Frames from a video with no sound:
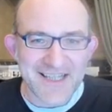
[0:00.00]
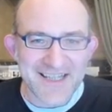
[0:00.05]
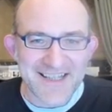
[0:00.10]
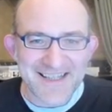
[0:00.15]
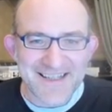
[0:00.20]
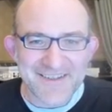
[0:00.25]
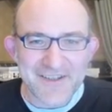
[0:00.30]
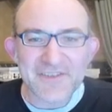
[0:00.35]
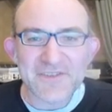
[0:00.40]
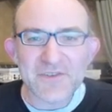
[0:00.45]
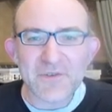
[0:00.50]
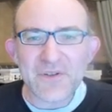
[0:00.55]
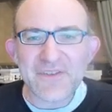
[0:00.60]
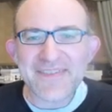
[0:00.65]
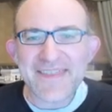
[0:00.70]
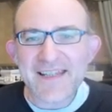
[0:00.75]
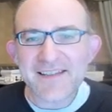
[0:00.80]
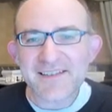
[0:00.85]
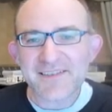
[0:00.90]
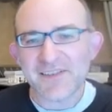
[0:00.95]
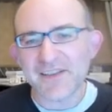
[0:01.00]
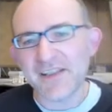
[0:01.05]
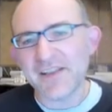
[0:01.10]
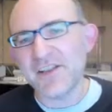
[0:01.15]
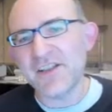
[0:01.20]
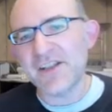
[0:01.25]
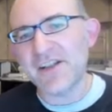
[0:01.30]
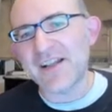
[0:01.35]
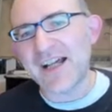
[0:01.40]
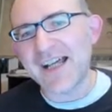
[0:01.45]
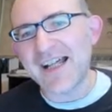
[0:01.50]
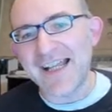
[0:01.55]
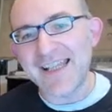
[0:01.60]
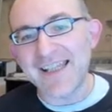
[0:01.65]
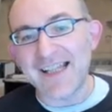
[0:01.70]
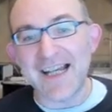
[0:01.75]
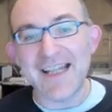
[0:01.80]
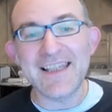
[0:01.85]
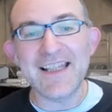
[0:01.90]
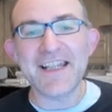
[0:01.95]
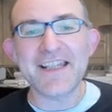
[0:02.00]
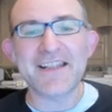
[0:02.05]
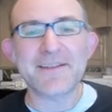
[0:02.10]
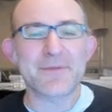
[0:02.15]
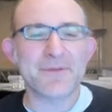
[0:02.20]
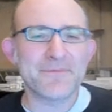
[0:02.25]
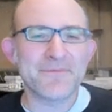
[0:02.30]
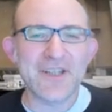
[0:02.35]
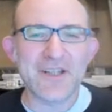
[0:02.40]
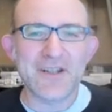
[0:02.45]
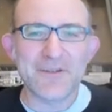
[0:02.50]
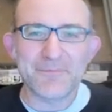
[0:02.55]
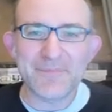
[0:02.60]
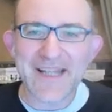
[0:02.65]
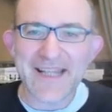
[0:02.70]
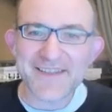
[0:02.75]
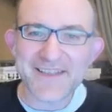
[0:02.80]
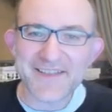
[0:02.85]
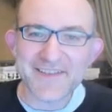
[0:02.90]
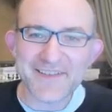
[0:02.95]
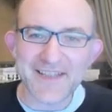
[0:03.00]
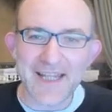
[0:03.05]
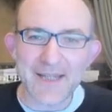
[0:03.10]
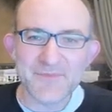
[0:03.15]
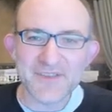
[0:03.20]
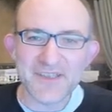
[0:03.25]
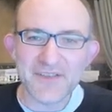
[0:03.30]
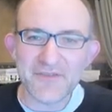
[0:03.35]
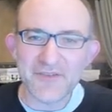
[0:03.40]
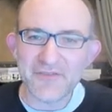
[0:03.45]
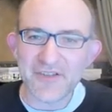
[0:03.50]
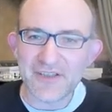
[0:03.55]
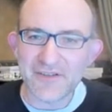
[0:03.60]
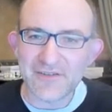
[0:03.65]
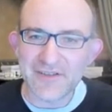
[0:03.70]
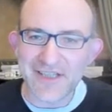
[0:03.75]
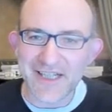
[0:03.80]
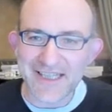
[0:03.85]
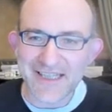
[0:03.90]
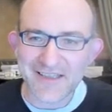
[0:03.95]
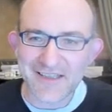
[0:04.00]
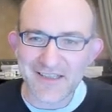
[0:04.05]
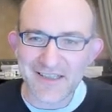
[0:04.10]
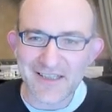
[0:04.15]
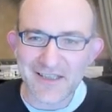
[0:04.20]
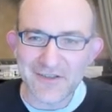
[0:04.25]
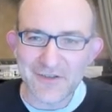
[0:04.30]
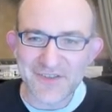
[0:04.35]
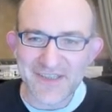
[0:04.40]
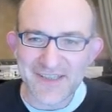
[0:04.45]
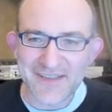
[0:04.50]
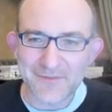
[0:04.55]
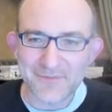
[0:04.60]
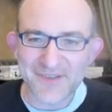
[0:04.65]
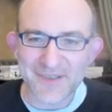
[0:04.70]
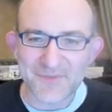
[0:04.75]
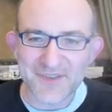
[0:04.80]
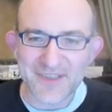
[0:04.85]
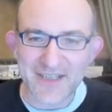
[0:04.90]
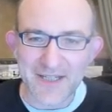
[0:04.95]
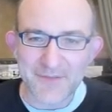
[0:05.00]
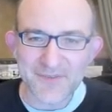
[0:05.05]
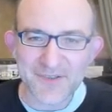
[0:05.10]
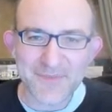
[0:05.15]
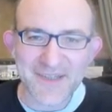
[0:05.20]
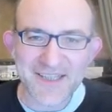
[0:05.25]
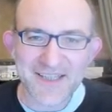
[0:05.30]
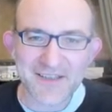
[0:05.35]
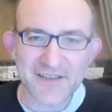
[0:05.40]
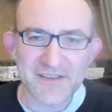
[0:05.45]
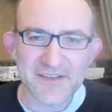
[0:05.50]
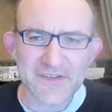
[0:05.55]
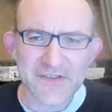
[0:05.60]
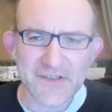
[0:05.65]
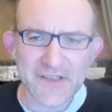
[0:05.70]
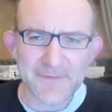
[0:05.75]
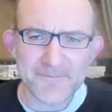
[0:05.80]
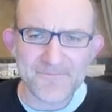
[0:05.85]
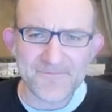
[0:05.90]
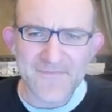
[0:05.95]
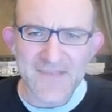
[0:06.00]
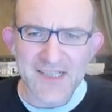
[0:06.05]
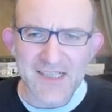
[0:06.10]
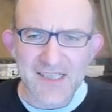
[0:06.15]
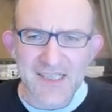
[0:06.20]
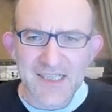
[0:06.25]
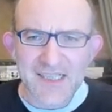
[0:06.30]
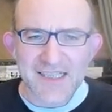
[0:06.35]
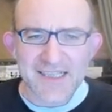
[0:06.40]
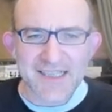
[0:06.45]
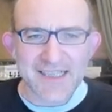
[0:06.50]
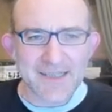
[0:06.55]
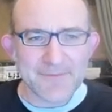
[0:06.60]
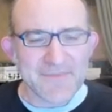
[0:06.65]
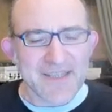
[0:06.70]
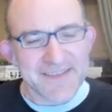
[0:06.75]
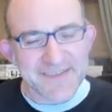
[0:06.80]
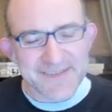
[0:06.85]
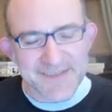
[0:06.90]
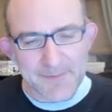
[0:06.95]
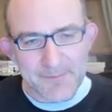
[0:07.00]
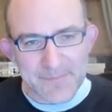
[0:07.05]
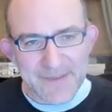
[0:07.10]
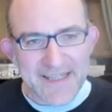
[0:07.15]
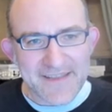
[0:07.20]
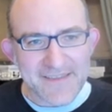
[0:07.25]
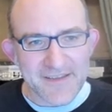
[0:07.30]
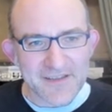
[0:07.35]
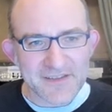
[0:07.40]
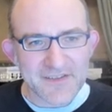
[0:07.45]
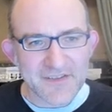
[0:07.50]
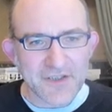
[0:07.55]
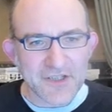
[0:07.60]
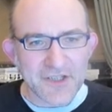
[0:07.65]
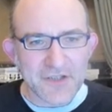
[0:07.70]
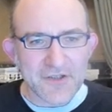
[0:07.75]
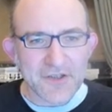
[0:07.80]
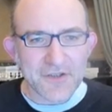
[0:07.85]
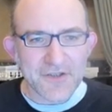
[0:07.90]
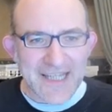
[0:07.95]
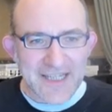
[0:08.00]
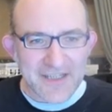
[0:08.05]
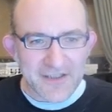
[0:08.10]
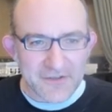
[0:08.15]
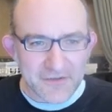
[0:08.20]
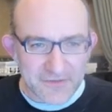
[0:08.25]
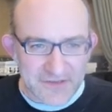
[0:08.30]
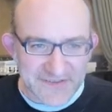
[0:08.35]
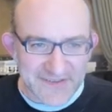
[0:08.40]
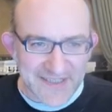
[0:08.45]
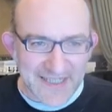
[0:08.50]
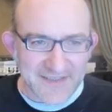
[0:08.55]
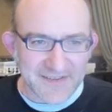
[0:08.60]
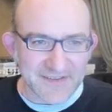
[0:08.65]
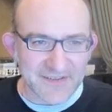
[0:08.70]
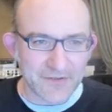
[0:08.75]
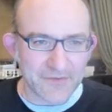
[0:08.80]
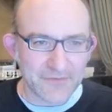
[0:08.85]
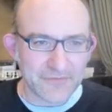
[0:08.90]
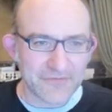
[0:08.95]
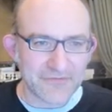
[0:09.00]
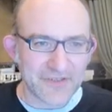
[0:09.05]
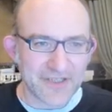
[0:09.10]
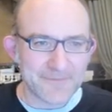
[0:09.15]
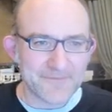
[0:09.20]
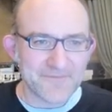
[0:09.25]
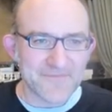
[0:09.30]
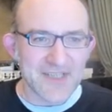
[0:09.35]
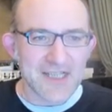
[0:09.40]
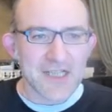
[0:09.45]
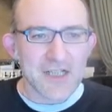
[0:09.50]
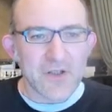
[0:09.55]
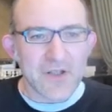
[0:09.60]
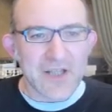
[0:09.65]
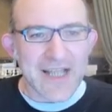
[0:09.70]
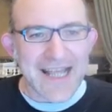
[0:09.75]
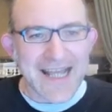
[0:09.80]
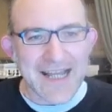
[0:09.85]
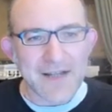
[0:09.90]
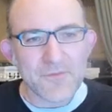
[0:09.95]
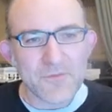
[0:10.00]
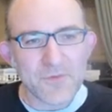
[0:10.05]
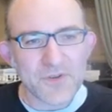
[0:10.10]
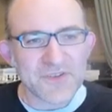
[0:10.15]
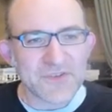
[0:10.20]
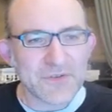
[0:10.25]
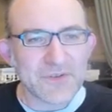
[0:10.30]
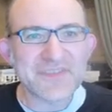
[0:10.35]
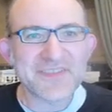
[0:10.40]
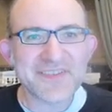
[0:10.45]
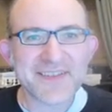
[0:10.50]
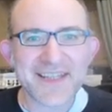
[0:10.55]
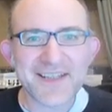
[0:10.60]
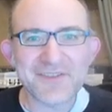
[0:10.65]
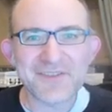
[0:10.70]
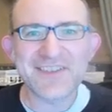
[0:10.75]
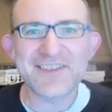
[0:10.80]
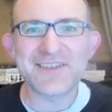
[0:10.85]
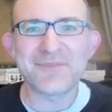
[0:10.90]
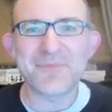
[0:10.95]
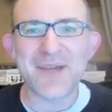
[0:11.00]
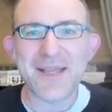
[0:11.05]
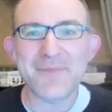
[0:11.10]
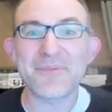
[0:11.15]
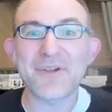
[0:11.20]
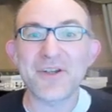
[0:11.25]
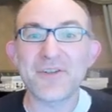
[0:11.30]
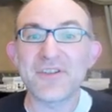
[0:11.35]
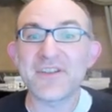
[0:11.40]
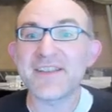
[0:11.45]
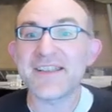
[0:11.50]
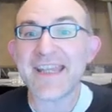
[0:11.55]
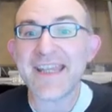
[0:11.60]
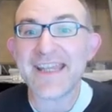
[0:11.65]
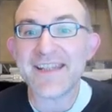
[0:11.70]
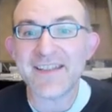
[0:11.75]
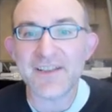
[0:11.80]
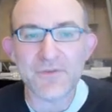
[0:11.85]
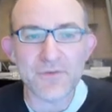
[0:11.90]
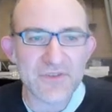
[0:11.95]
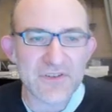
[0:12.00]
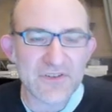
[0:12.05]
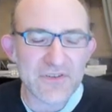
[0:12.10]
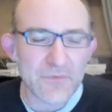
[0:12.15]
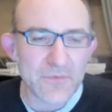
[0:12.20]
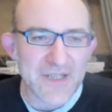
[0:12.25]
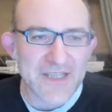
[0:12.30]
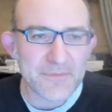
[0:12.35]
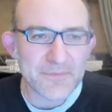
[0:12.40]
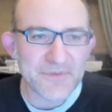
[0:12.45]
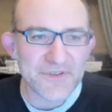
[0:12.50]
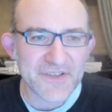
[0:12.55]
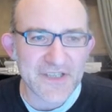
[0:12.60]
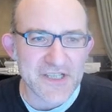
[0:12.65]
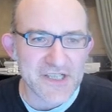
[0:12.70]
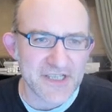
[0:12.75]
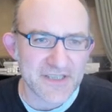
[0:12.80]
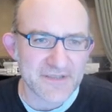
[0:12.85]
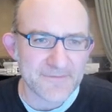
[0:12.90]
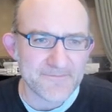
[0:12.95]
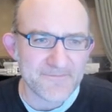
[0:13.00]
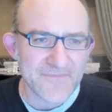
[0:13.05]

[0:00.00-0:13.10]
those sort of things, you know, I like, you know, playing these games, even if I don't like losing them sometimes, because it's simply that, you know, you get a good sense of what sort of skills does my opponent need in order to win a position,